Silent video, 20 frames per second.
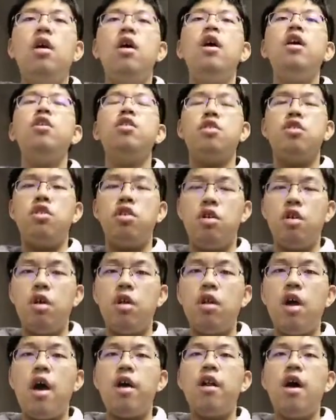
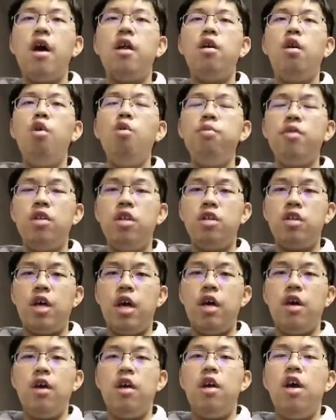at the opening
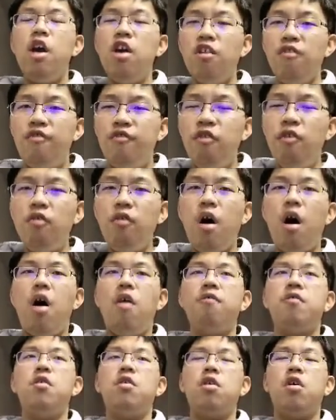day, it is full
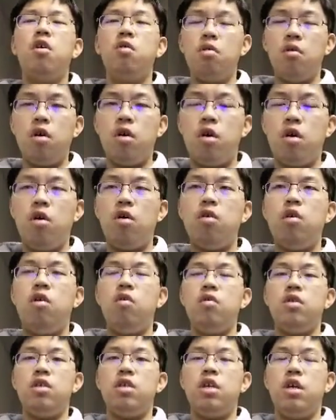of the
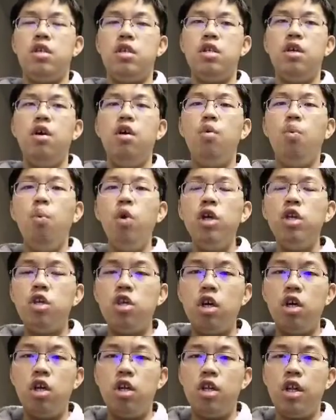coincides,
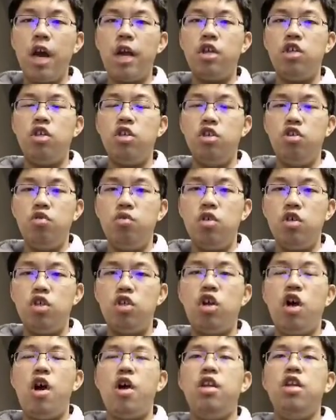which connection to the
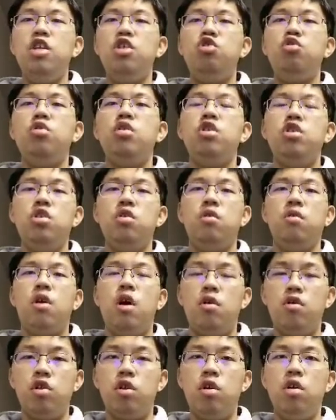Chinese traditional
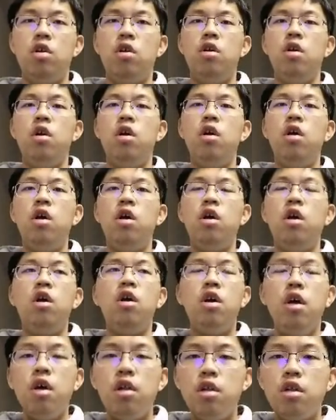culture.
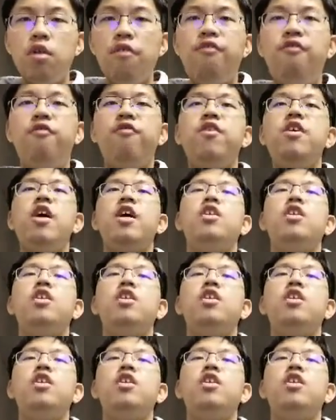This